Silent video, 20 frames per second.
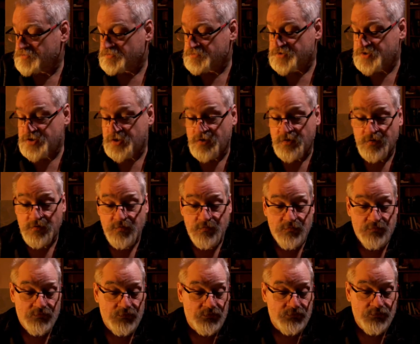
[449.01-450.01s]
So
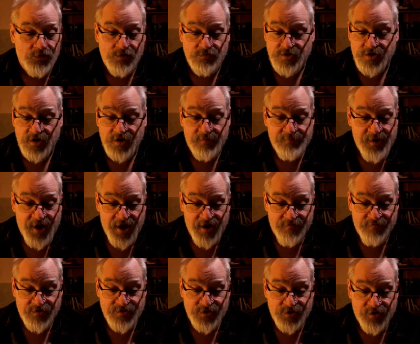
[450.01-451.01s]
you suddenly may have
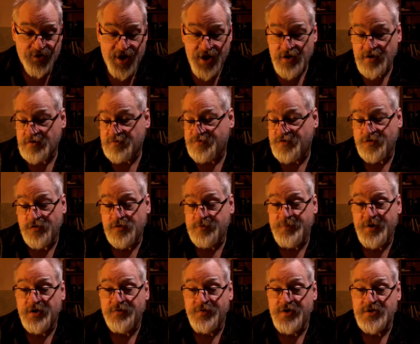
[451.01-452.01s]
a sore ankle for no
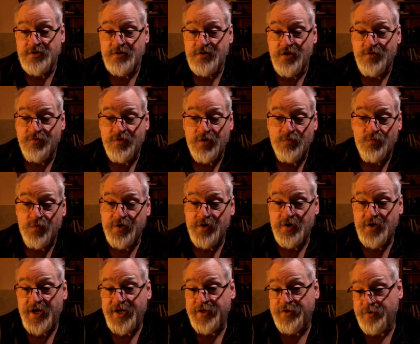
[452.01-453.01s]
apparent reason. You think, what did
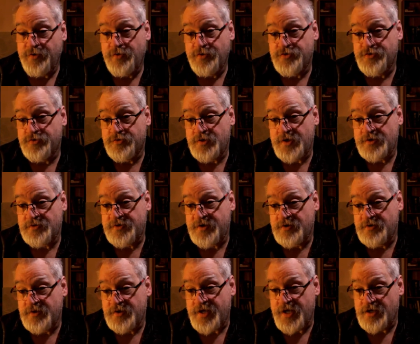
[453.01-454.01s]
I do
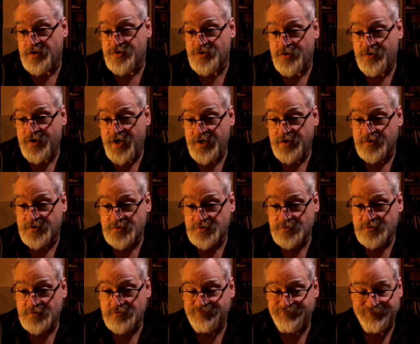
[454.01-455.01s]
to get a sore ankle?
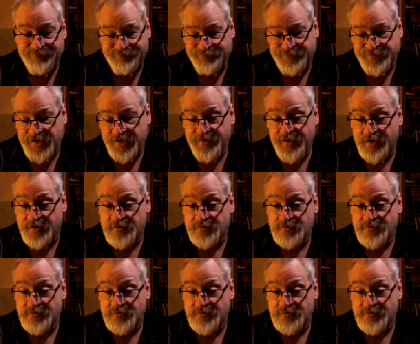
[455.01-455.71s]
Nothing.